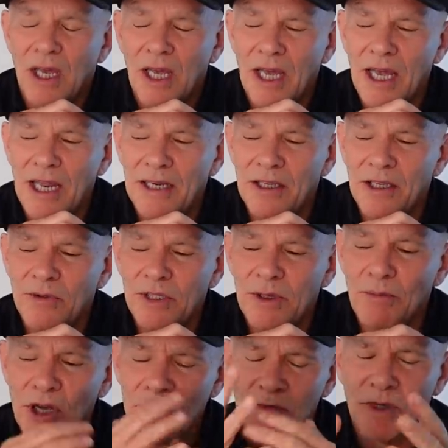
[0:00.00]
And there was a
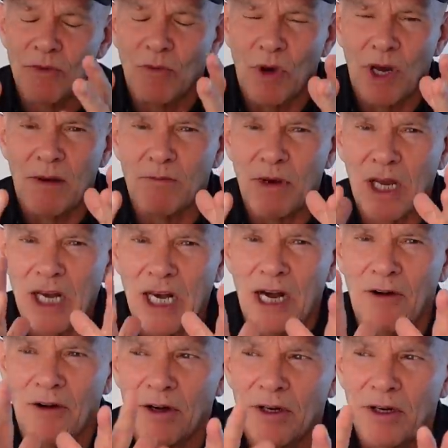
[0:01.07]
moment when
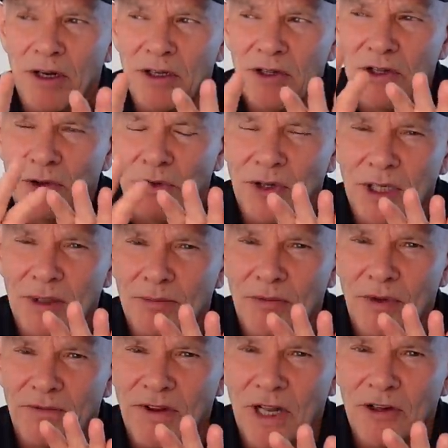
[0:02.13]
McLaren saw
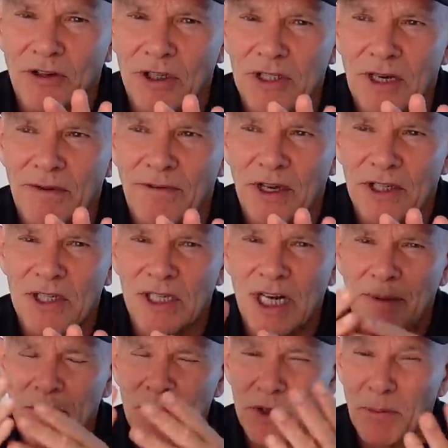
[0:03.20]
that Valtteri had set fastest
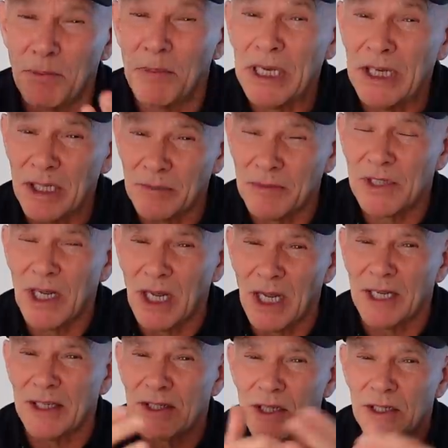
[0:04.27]
lap. He was on medium
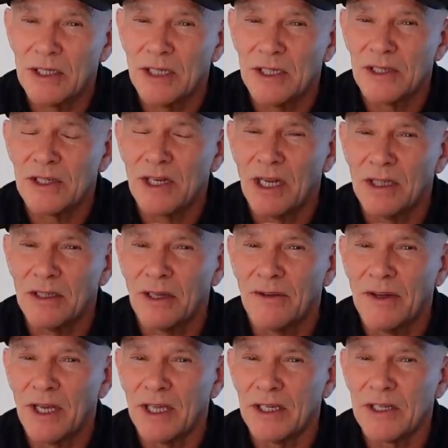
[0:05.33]
tyres because he'd started
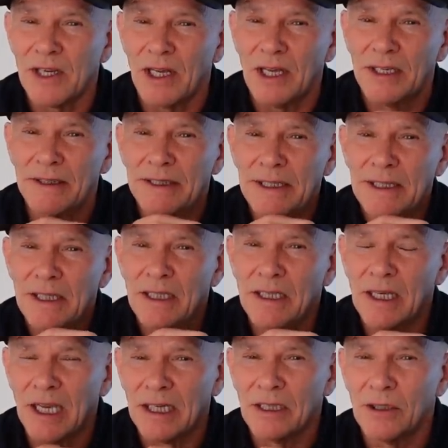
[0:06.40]
on the hard tyre
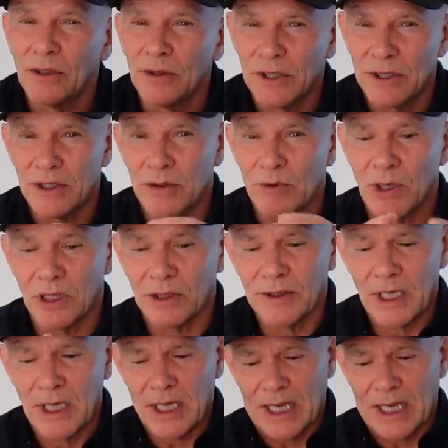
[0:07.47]
like Lewis as well.